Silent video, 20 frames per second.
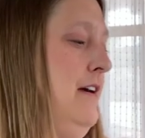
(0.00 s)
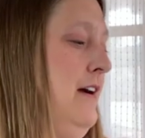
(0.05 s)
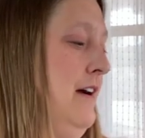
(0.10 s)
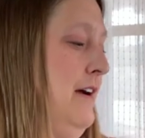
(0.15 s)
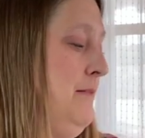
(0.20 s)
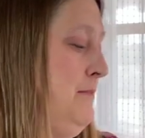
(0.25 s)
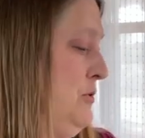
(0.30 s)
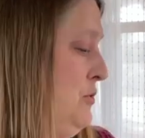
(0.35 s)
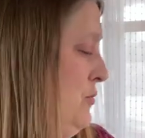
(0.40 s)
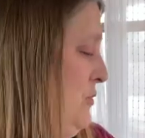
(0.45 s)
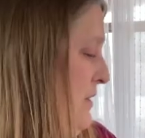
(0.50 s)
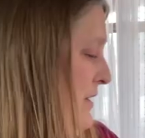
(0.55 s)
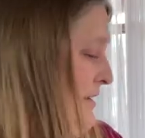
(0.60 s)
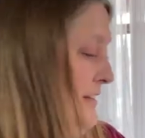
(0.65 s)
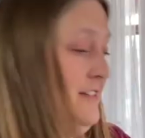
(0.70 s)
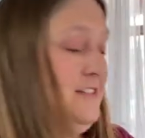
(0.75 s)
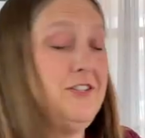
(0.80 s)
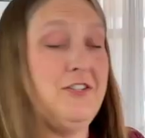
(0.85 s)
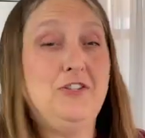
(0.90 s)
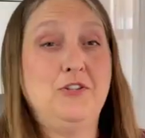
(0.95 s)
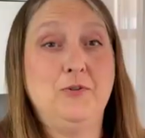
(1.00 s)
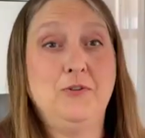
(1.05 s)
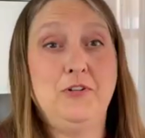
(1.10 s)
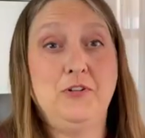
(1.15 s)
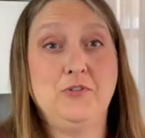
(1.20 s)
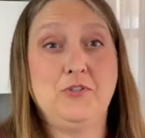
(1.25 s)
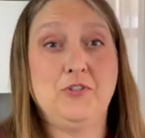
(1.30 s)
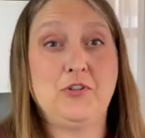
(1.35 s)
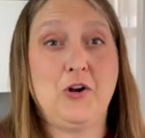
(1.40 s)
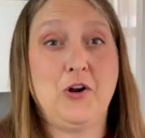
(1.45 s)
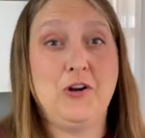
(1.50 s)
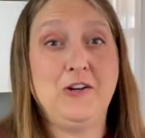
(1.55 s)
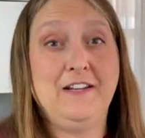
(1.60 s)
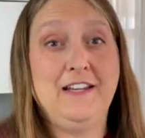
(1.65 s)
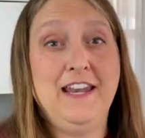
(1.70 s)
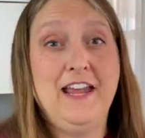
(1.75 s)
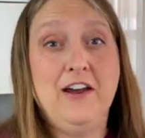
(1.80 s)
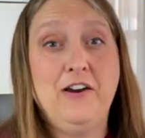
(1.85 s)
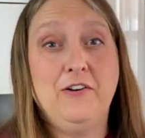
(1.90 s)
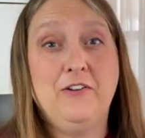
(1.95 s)
I'm going to do a new start.
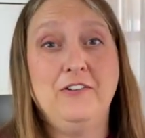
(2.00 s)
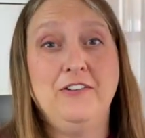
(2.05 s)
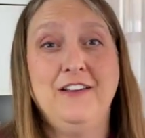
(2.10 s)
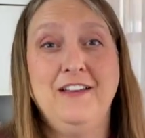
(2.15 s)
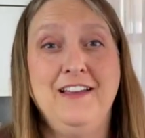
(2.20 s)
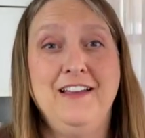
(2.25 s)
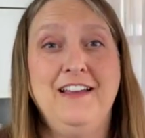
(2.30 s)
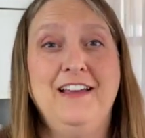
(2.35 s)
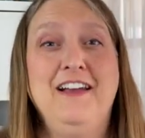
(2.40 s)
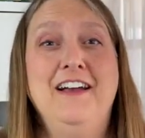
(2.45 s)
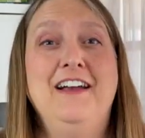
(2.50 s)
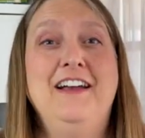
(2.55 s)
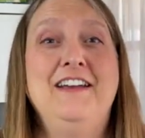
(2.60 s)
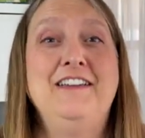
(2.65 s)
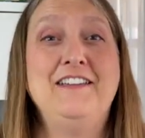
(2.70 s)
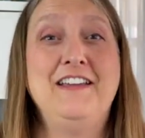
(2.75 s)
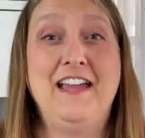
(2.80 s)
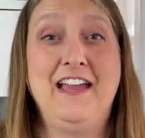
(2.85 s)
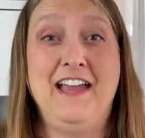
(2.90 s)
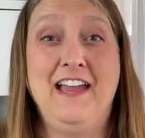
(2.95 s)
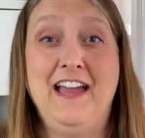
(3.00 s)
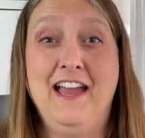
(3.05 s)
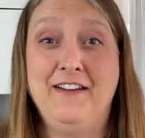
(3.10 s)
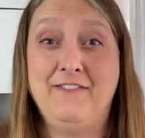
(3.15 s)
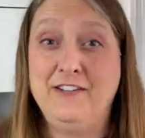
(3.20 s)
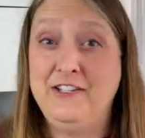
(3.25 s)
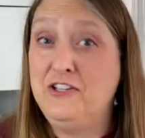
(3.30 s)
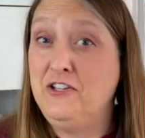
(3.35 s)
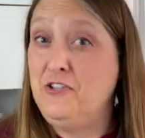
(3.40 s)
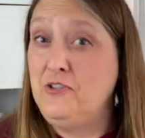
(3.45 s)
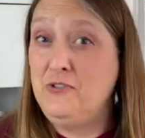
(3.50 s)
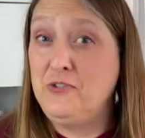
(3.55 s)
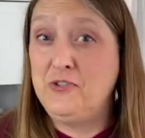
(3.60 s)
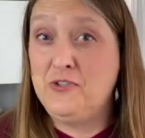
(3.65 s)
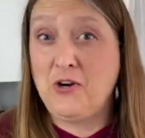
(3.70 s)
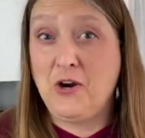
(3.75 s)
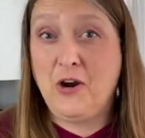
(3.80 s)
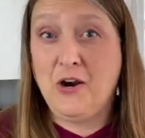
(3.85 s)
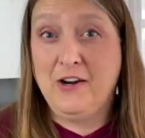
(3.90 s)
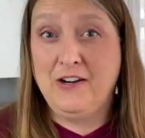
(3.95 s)
Now, having a new
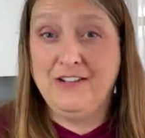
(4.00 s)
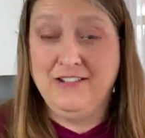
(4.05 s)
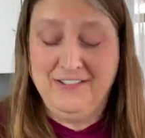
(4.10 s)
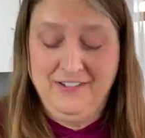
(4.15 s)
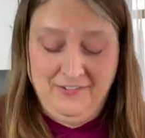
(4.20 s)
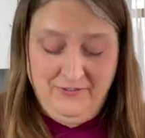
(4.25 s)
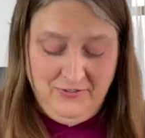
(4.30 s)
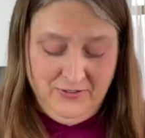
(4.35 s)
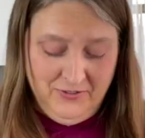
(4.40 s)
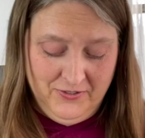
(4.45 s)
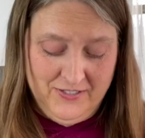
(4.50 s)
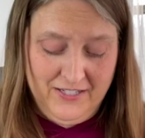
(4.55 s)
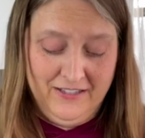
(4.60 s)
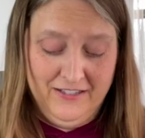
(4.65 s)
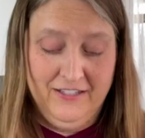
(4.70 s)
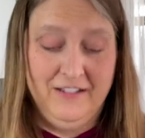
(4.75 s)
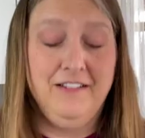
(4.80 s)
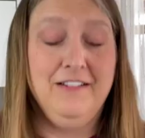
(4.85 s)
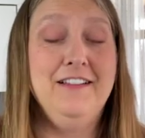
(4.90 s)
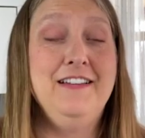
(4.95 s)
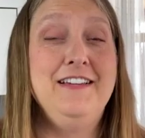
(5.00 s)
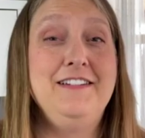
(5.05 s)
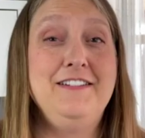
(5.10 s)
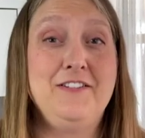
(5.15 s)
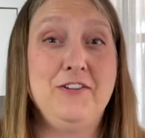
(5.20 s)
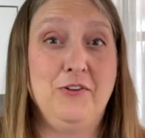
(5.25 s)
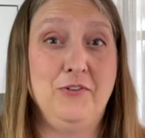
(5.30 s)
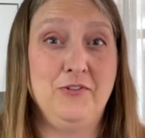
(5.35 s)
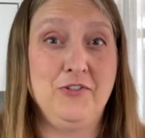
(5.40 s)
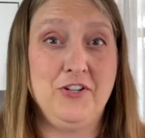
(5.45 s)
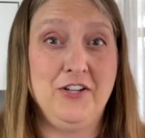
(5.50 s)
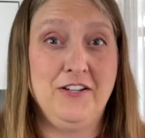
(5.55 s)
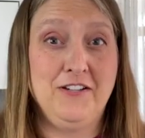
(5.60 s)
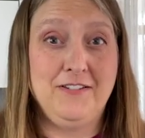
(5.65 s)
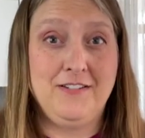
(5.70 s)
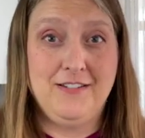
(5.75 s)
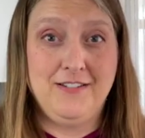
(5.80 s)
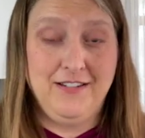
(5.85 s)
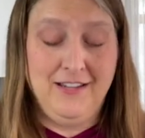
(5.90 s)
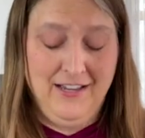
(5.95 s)
start feels a little indulgent,